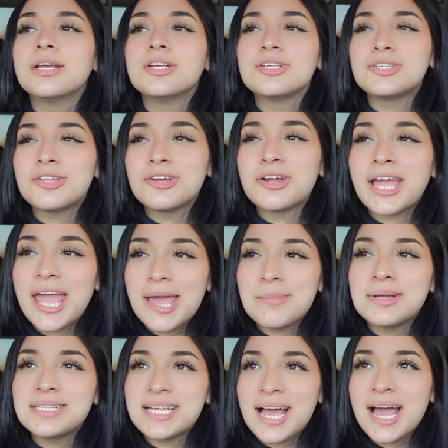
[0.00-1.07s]
So there came
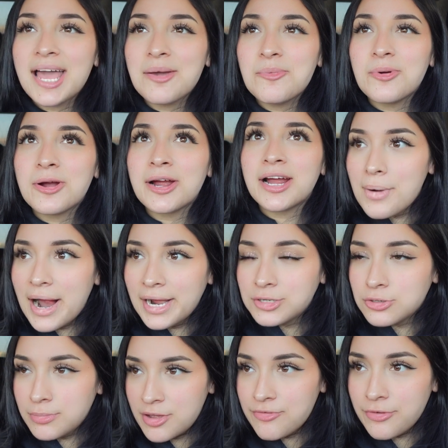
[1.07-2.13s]
a time where I
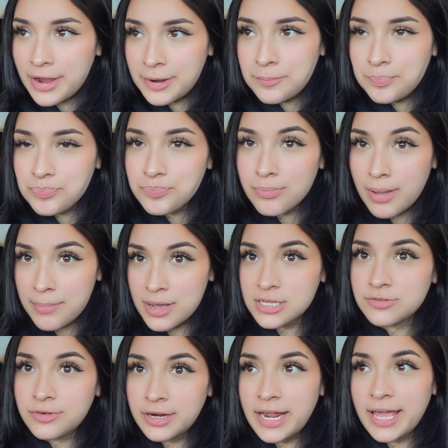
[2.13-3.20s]
told my friend, my
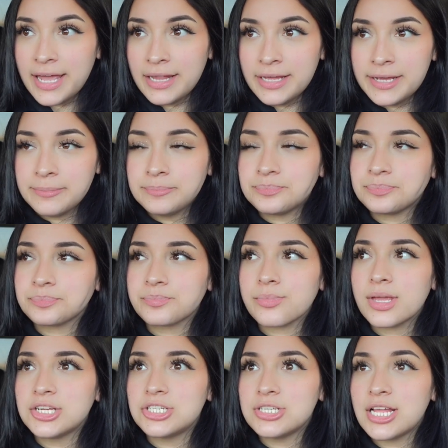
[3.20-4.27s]
best friend, Haley,
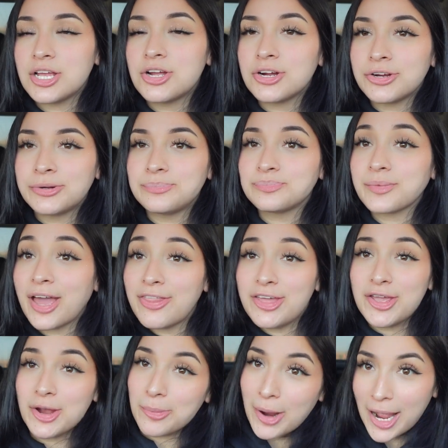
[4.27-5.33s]
and she's like, girl, I
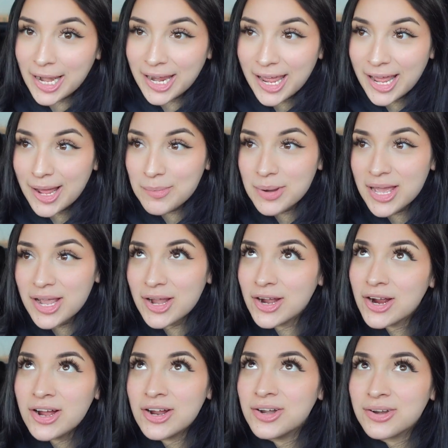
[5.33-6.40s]
think you're pregnant. I'm like,
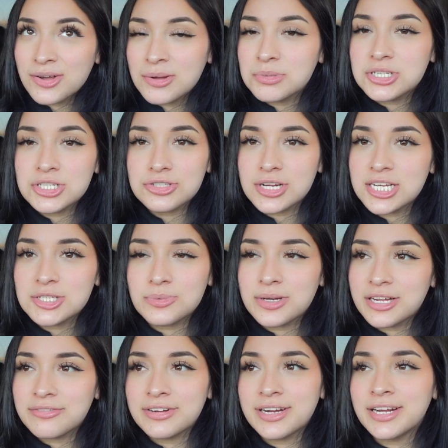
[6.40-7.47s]
girl, no, I'm just stressed,
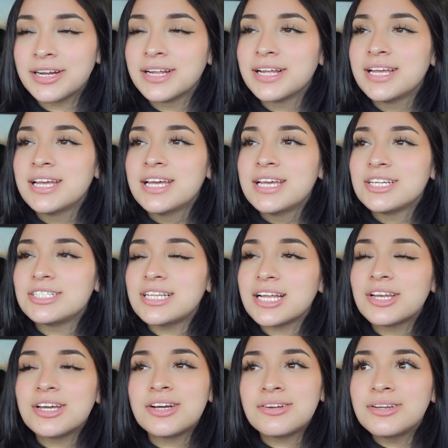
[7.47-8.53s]
whatever. She's like,
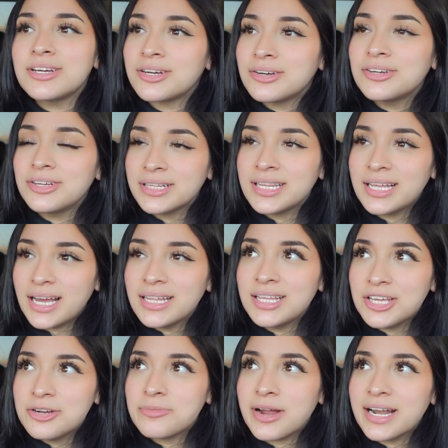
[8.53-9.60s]
no, I
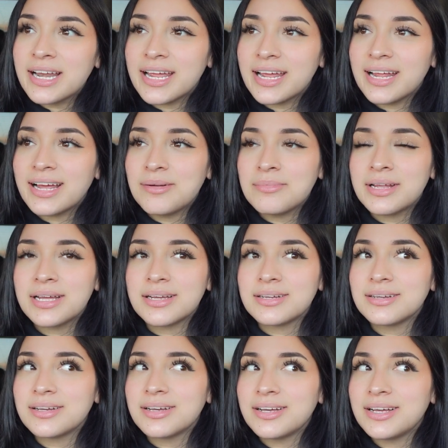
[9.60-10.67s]
think you're pregnant. I'm like,
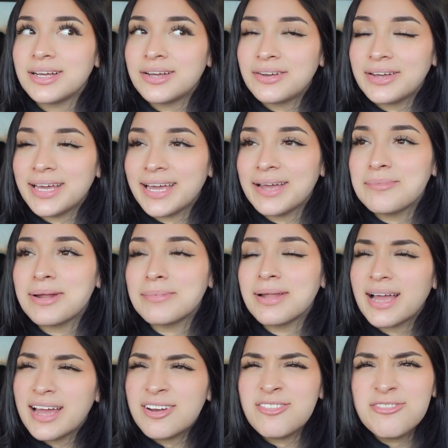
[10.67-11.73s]
okay. But I'm
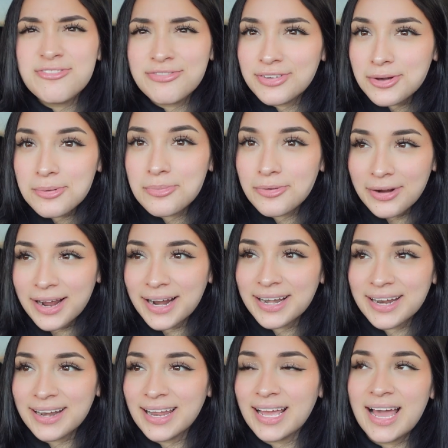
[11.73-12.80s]
like, I don't feel
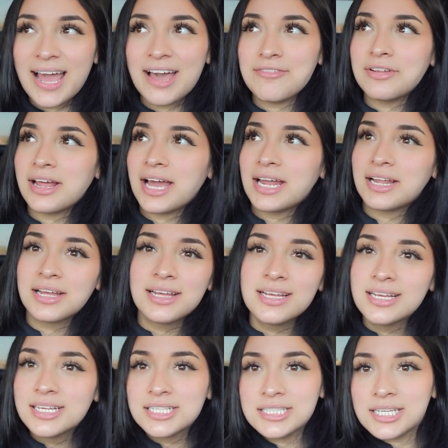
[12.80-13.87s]
pregnant. Like, I haven't had
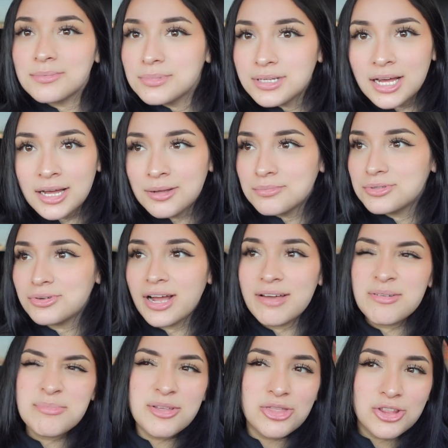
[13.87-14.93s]
symptoms or I
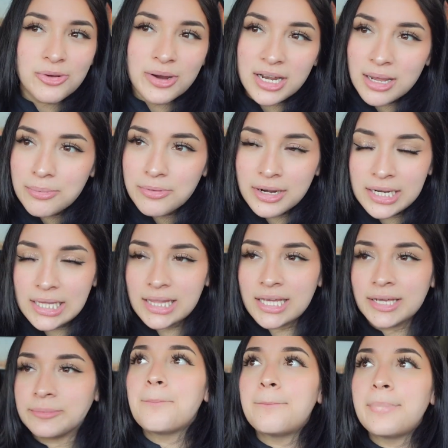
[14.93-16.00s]
haven't been throwing up or
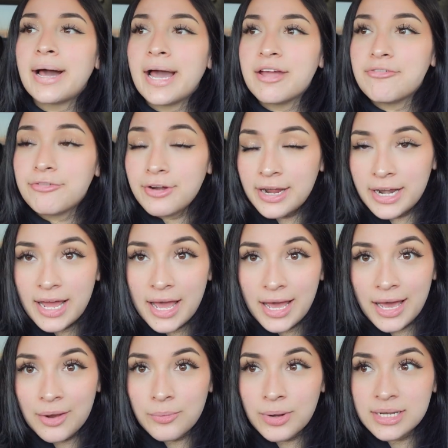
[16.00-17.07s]
anything. My friend
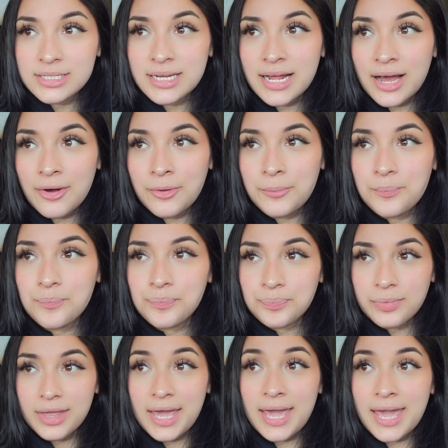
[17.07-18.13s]
had rented out
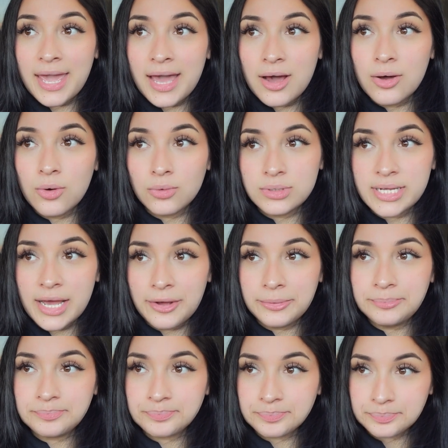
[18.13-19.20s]
a hotel
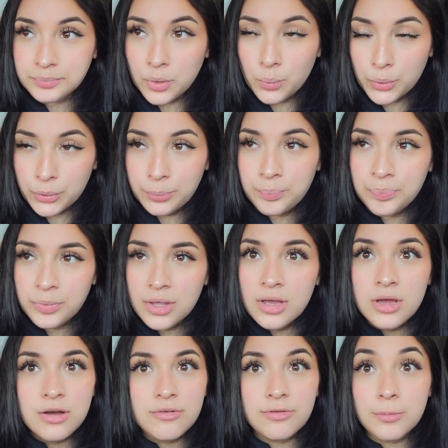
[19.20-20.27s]
room
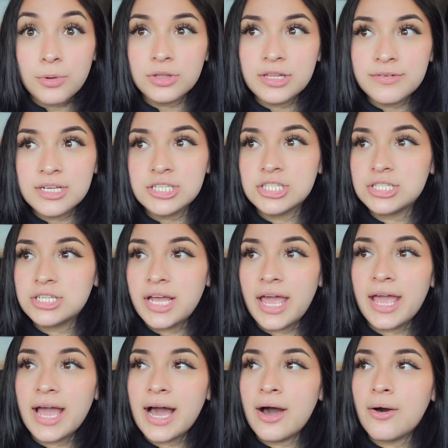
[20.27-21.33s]
for both of us just to
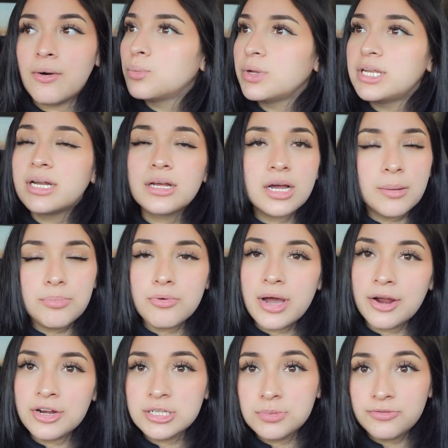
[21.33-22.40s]
hang out. We did a couple
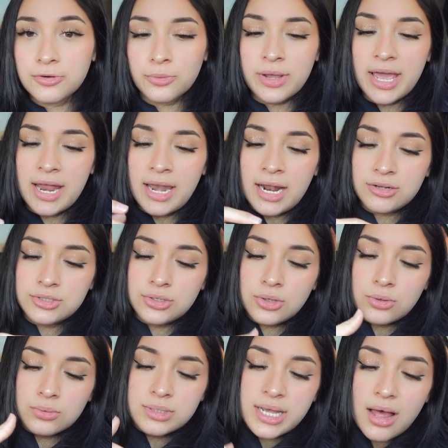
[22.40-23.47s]
errands before we headed out to the
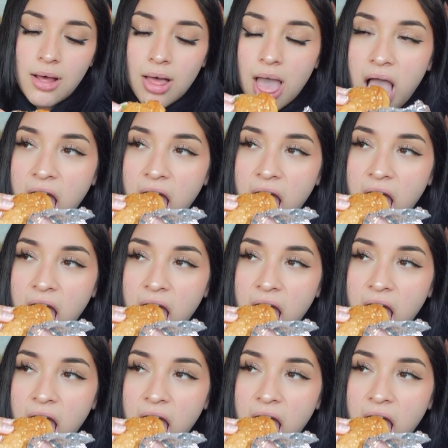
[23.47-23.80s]
hotel.